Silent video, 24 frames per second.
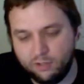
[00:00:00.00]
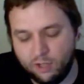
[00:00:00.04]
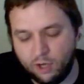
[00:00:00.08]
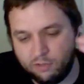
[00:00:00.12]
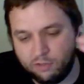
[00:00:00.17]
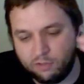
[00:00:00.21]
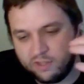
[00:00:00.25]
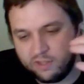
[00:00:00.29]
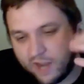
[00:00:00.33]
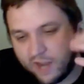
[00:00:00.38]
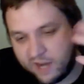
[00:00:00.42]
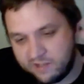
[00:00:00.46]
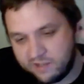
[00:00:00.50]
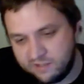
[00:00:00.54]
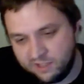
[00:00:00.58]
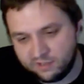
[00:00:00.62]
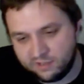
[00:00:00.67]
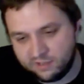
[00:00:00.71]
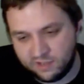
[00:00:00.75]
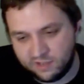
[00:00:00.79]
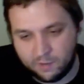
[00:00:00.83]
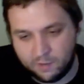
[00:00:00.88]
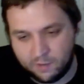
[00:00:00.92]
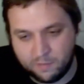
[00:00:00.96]
the
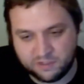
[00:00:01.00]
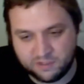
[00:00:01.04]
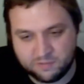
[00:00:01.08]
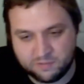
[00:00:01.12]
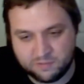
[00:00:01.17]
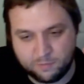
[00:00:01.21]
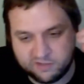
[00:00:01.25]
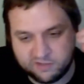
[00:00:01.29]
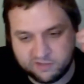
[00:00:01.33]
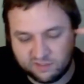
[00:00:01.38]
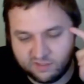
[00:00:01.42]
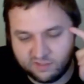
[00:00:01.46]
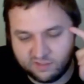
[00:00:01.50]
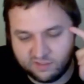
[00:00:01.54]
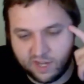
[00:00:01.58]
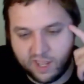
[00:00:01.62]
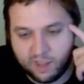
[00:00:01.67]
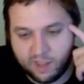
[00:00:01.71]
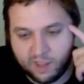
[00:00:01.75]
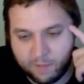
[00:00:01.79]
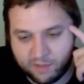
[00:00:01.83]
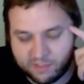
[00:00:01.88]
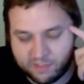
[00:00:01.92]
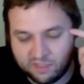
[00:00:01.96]
ideas that I'm expressing today
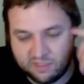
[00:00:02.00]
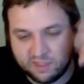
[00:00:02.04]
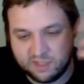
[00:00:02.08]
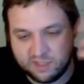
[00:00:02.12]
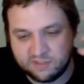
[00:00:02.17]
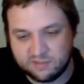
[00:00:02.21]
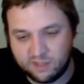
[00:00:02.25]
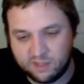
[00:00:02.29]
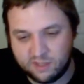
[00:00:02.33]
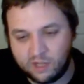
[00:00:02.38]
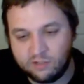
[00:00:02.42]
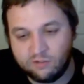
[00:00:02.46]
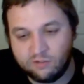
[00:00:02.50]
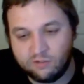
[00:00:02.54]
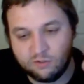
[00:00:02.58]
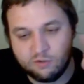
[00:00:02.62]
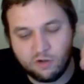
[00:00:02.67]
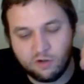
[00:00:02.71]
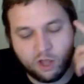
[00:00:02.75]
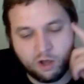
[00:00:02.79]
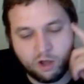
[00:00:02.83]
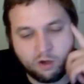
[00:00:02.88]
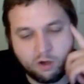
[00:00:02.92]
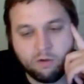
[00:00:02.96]
about the things that I do
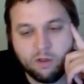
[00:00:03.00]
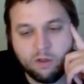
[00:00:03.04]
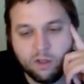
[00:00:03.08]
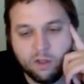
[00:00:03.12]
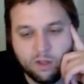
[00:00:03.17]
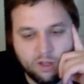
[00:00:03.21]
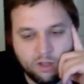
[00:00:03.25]
know